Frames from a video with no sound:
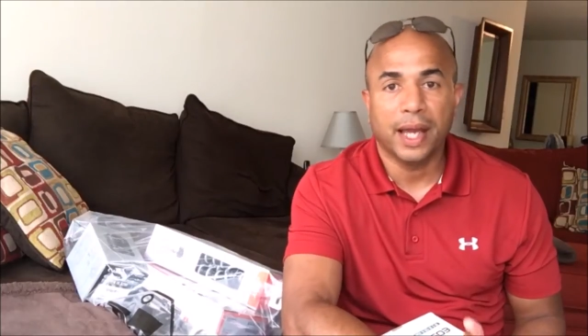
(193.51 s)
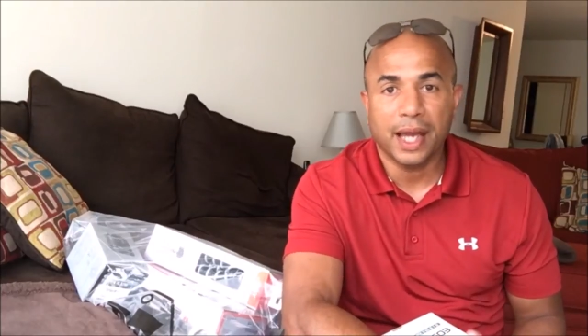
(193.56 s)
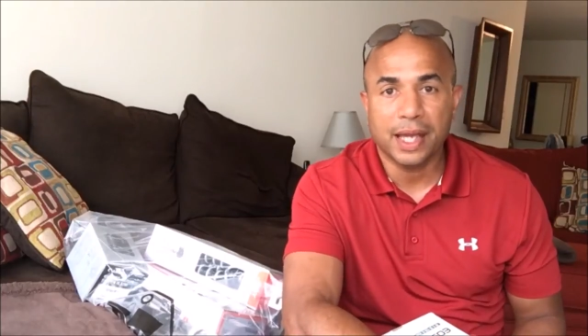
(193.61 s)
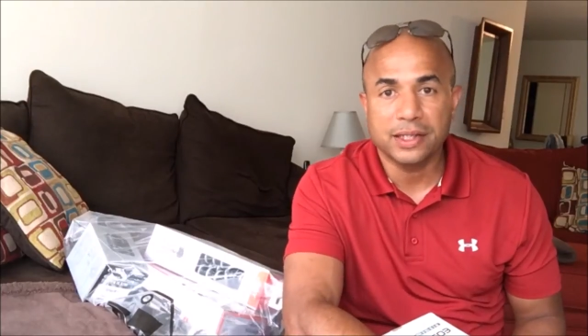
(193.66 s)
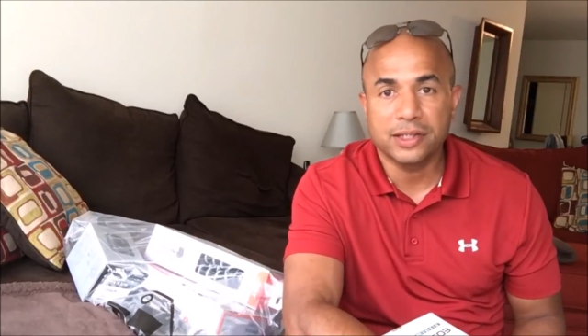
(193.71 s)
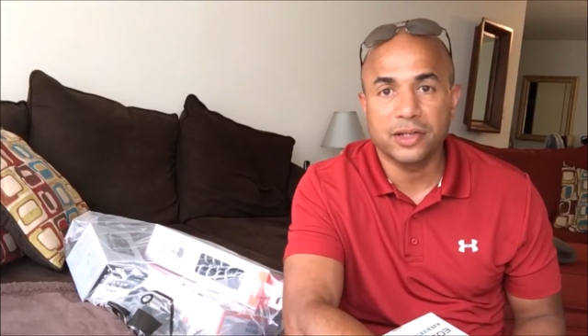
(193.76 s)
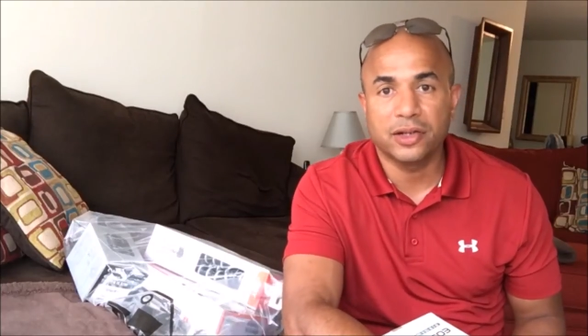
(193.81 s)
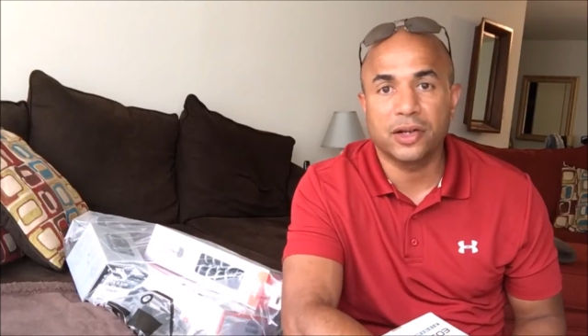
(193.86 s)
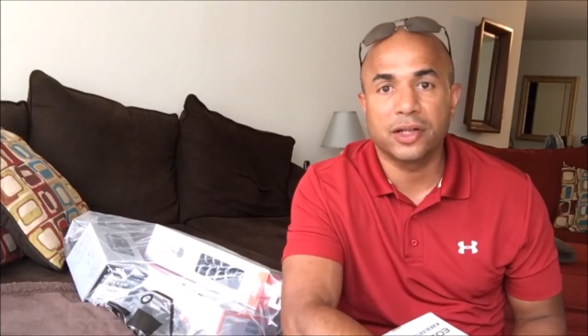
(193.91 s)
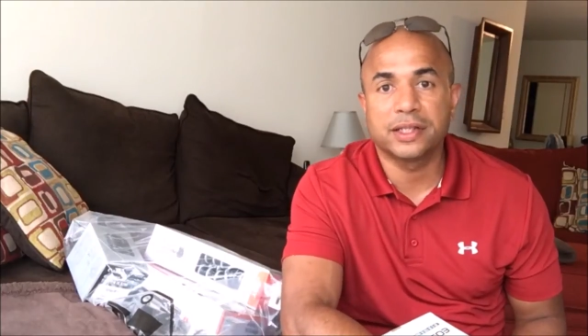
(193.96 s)

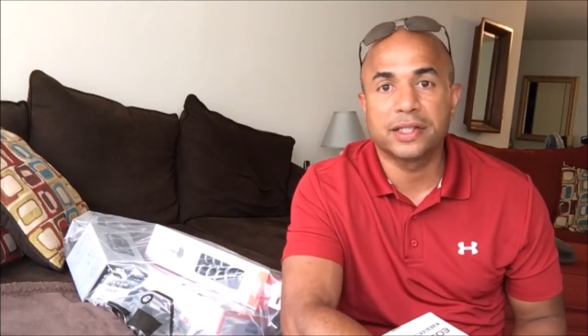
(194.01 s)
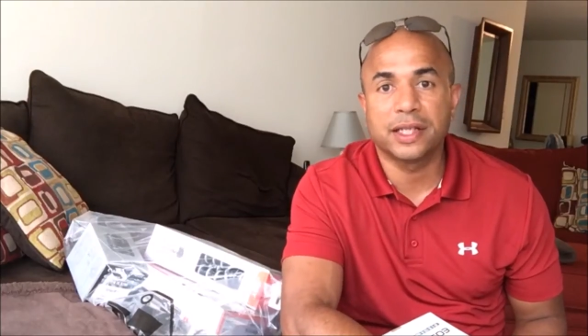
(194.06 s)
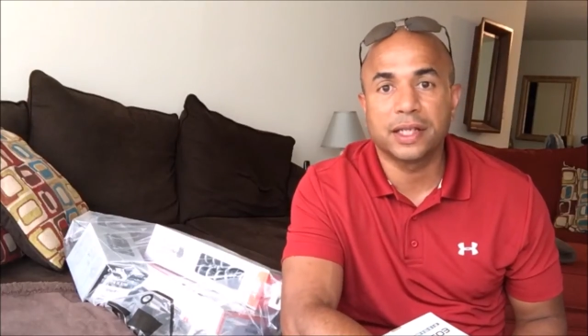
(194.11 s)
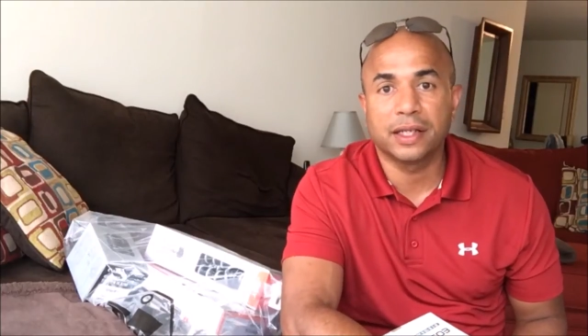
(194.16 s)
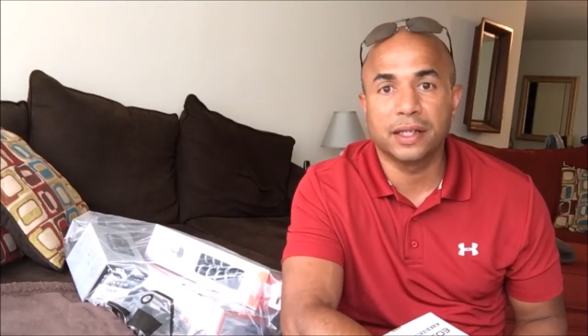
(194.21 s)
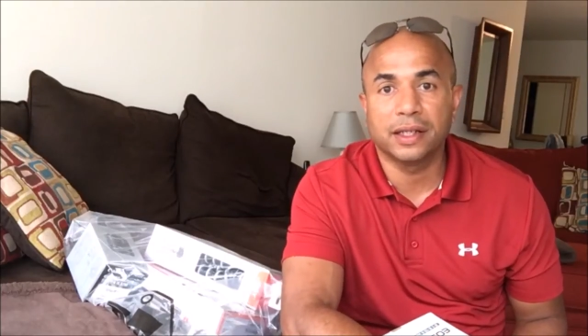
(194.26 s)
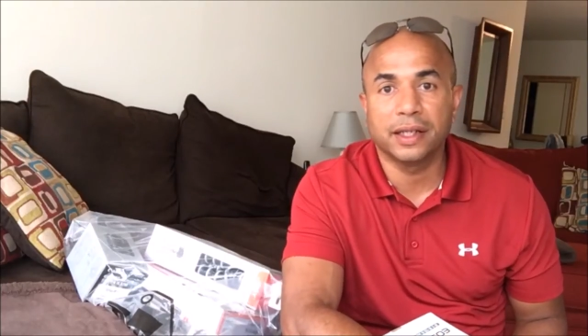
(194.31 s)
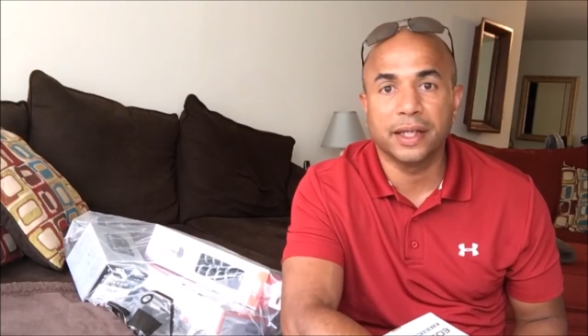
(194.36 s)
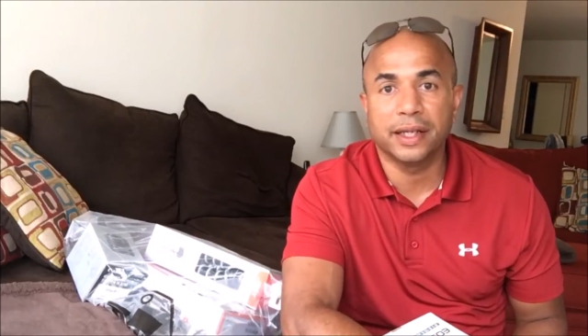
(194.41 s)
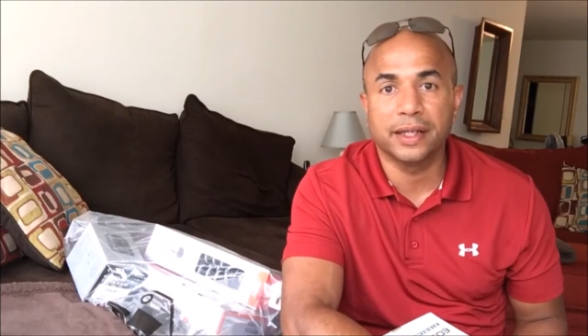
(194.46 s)
has an
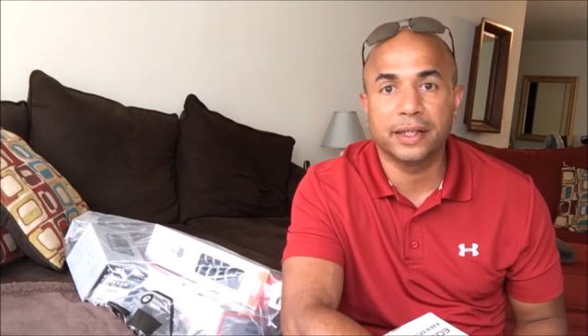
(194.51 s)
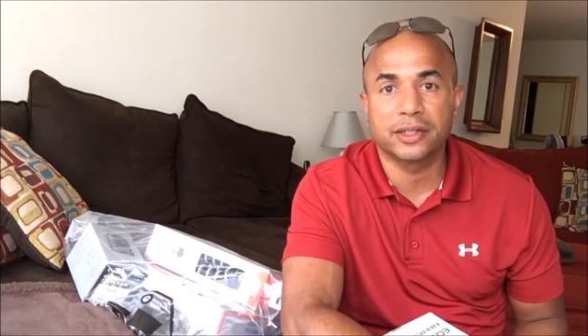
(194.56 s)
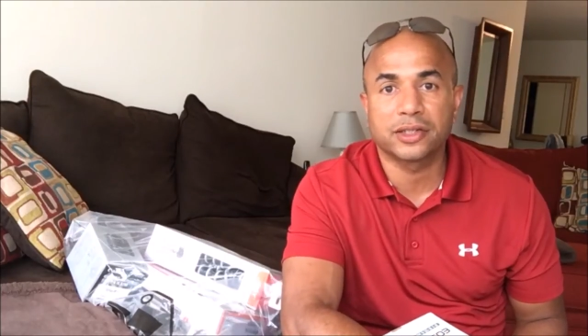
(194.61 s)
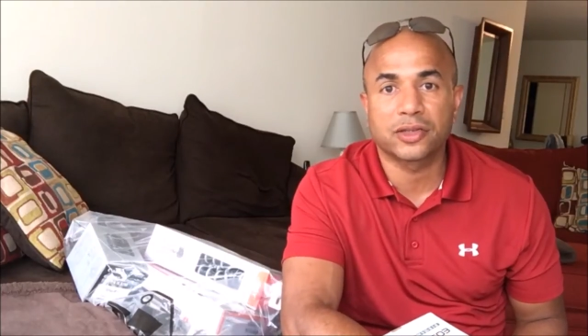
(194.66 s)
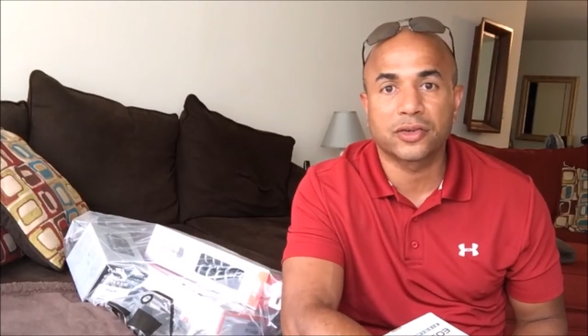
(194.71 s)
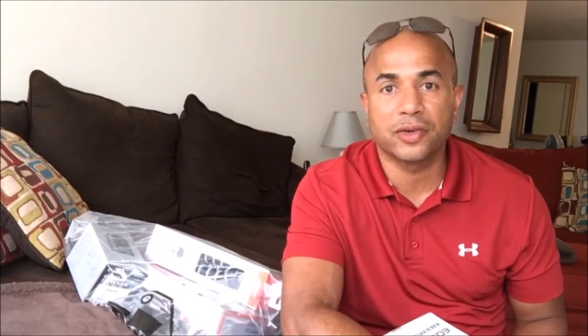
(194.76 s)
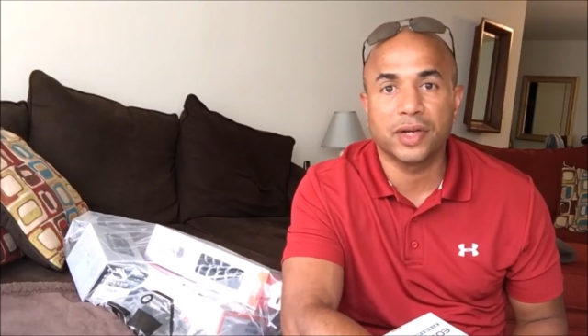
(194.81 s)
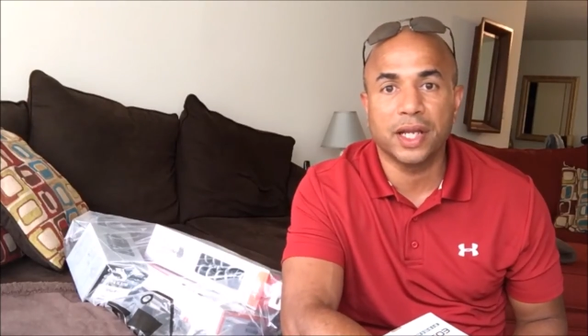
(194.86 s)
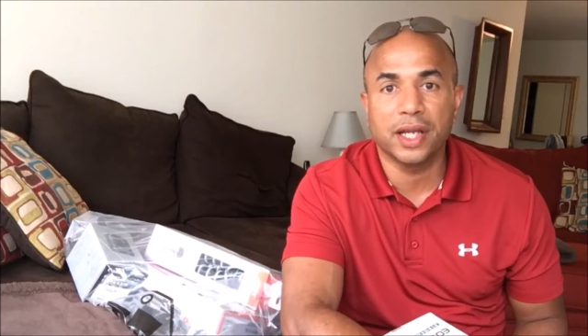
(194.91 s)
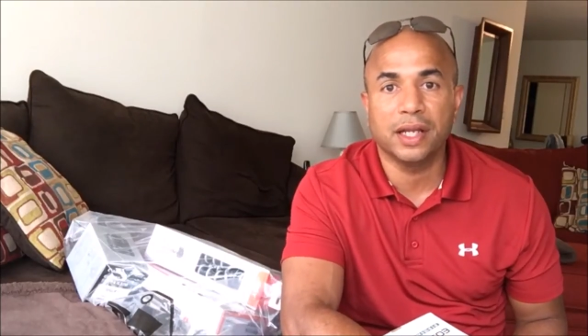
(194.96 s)
articulating
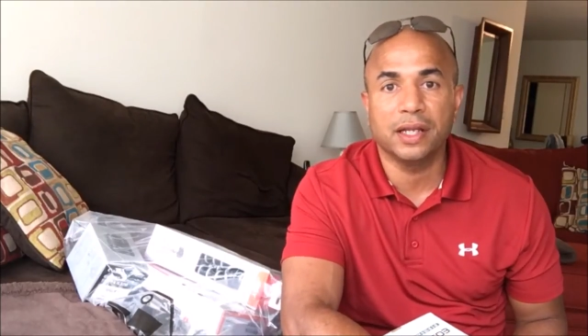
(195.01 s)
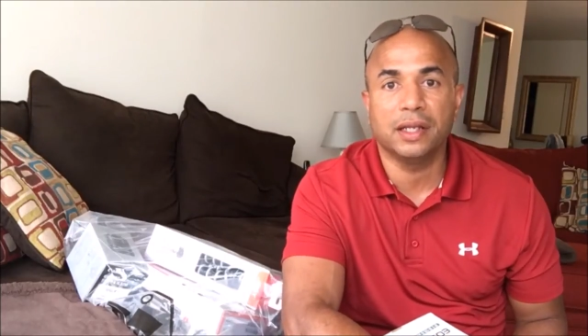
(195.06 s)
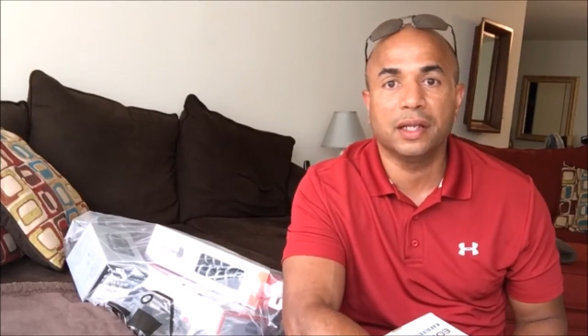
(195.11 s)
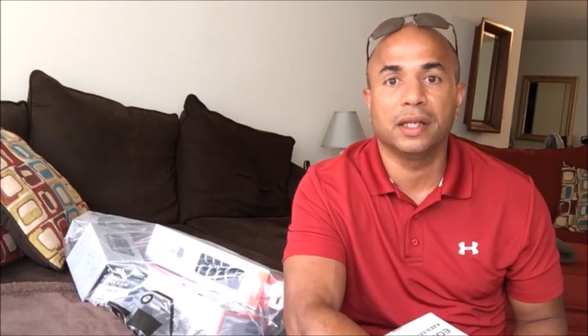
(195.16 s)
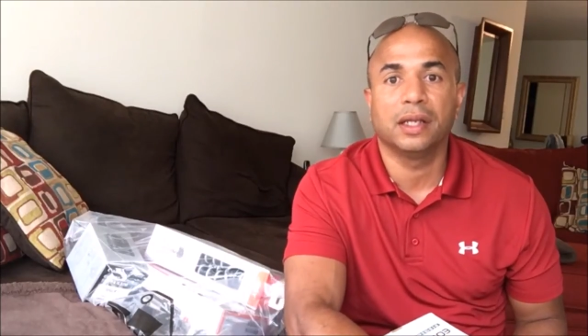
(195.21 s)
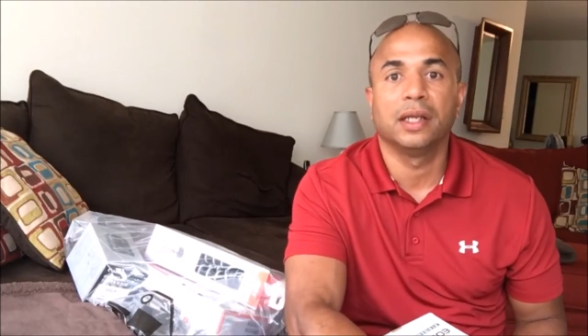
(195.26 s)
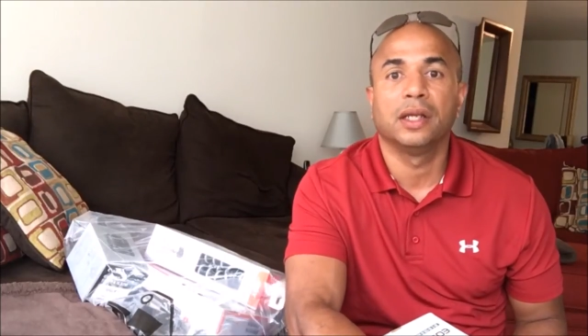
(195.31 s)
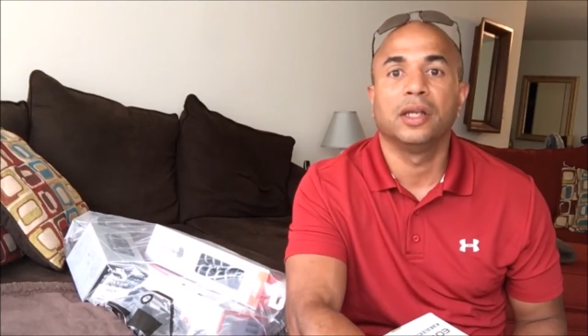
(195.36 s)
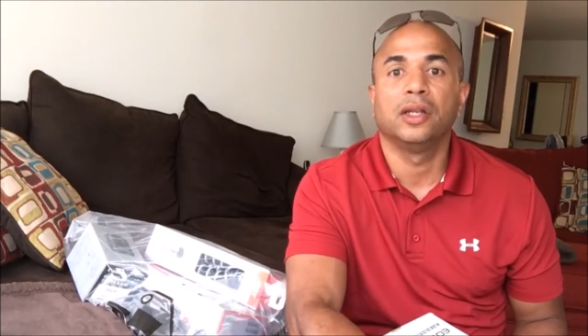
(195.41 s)
screen.